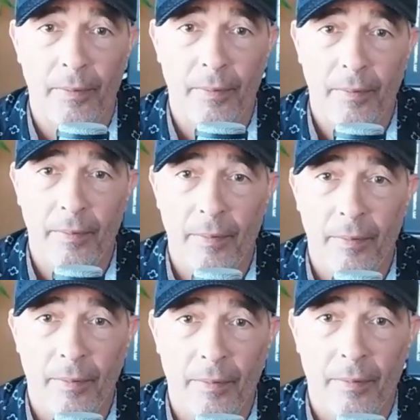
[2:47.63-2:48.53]

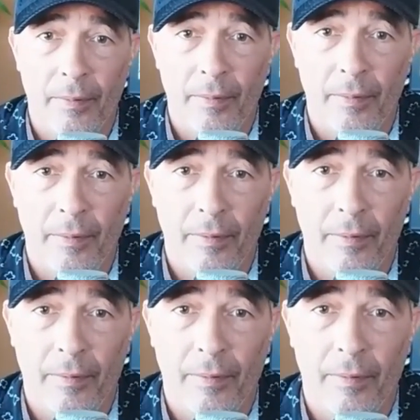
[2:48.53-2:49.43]

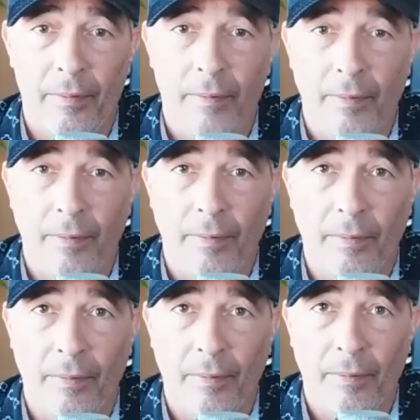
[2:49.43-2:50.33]

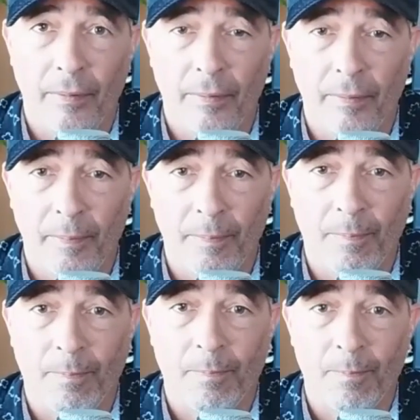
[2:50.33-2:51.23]

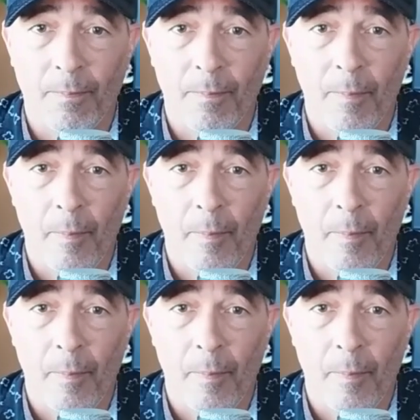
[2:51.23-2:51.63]
Nothing is said.